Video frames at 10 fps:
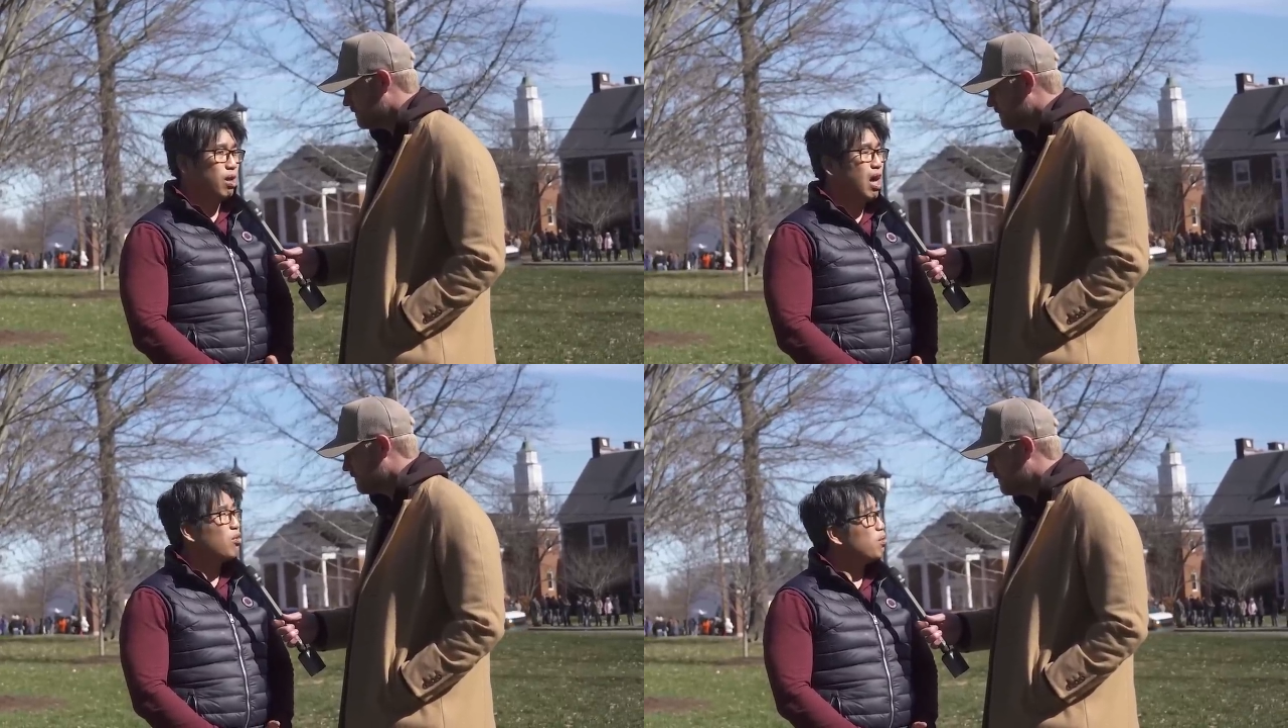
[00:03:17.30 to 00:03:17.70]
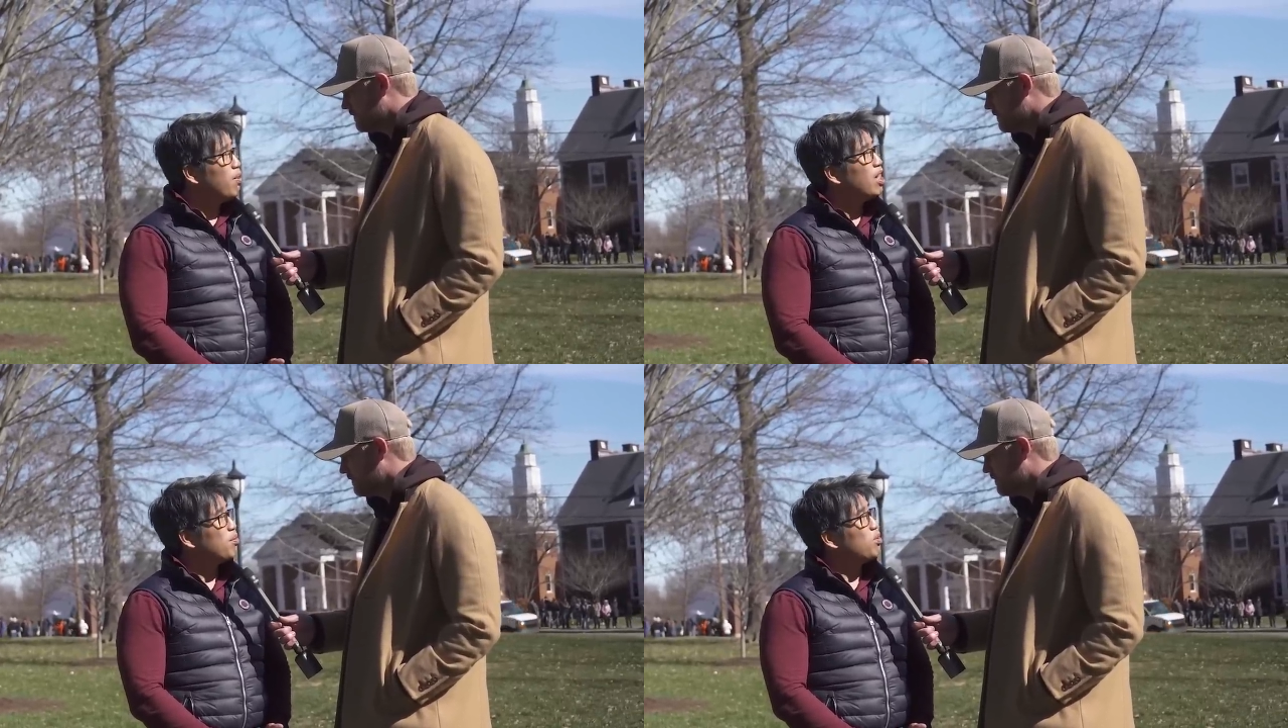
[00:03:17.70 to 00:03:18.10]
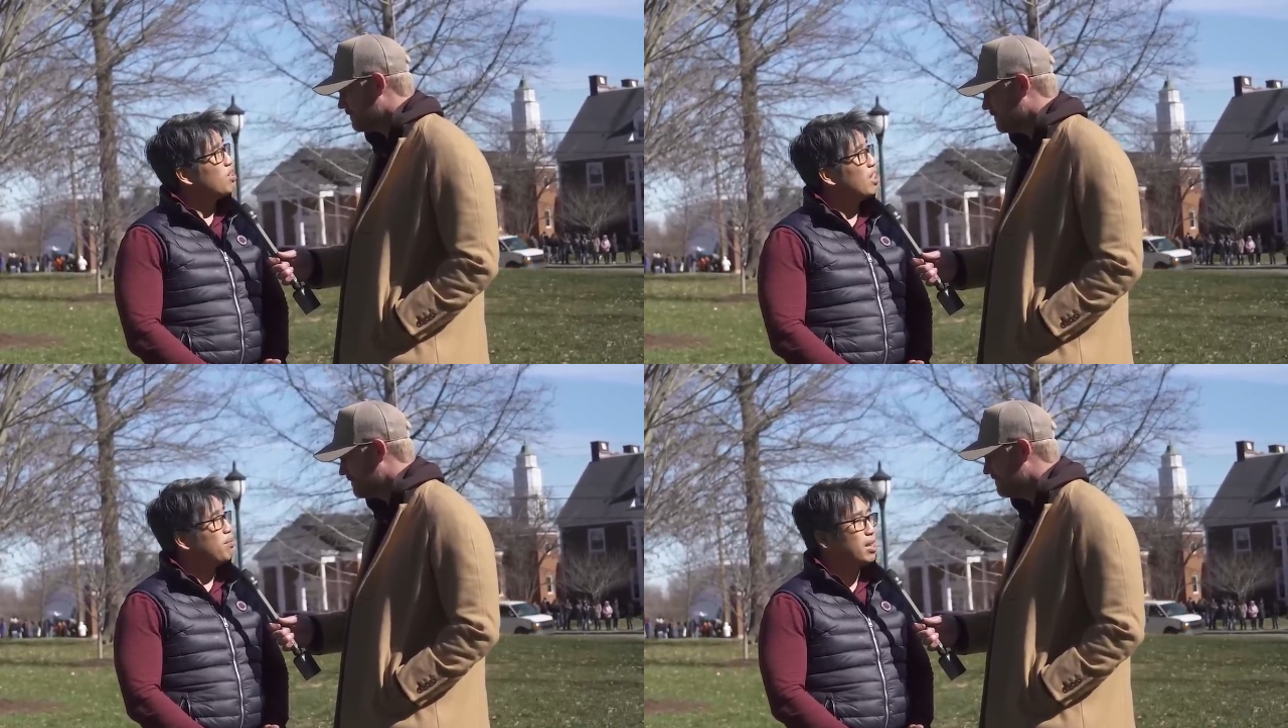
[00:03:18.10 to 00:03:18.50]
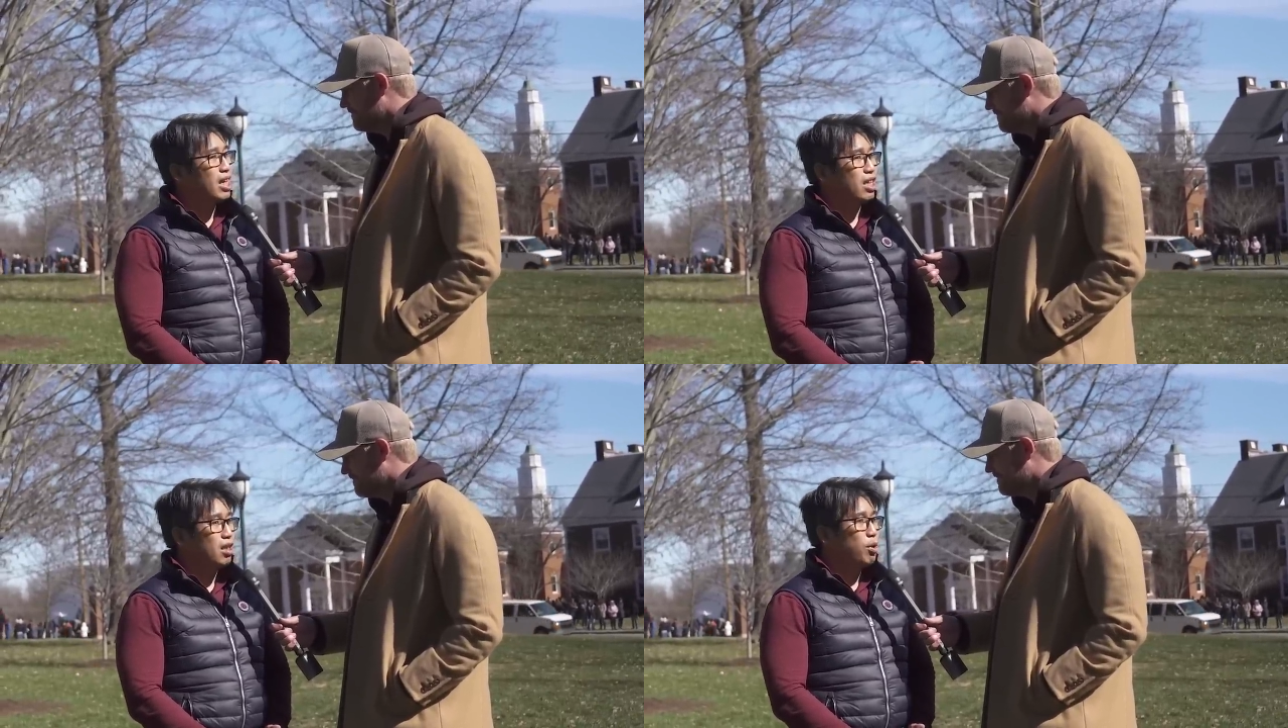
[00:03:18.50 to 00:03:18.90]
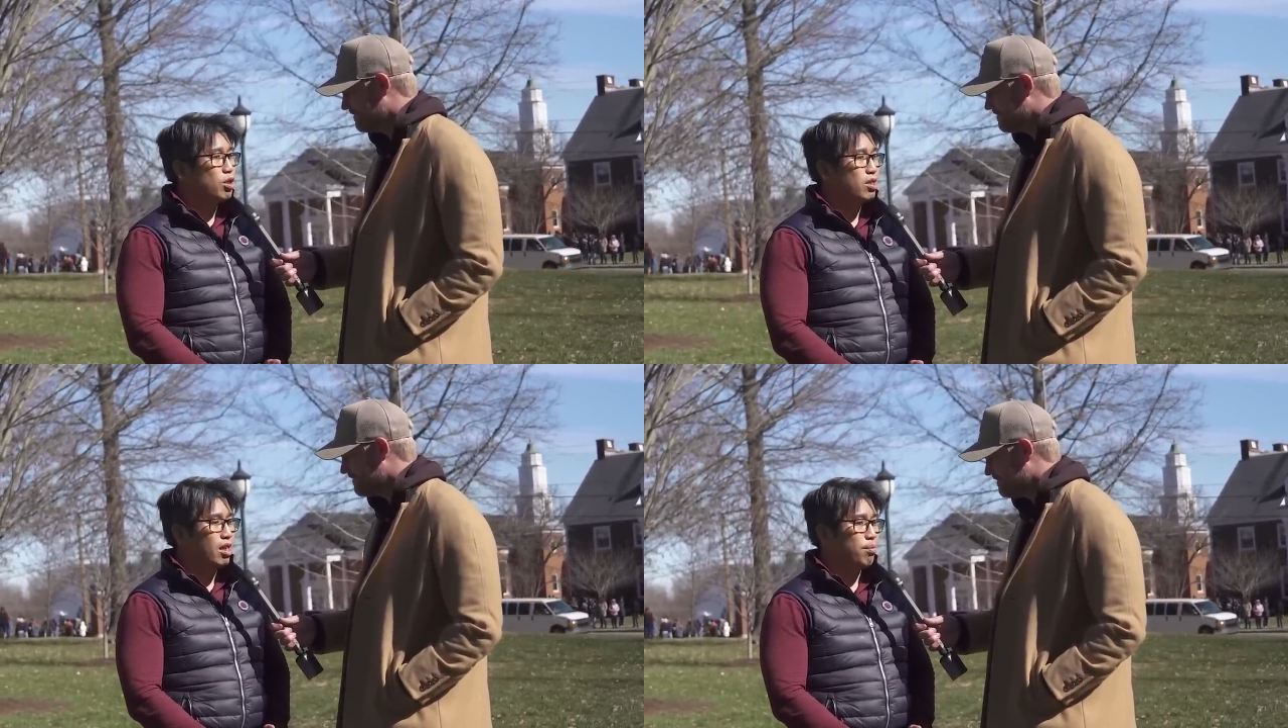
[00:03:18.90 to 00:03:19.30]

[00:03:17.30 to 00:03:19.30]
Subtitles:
unremarkable. I mean that in the most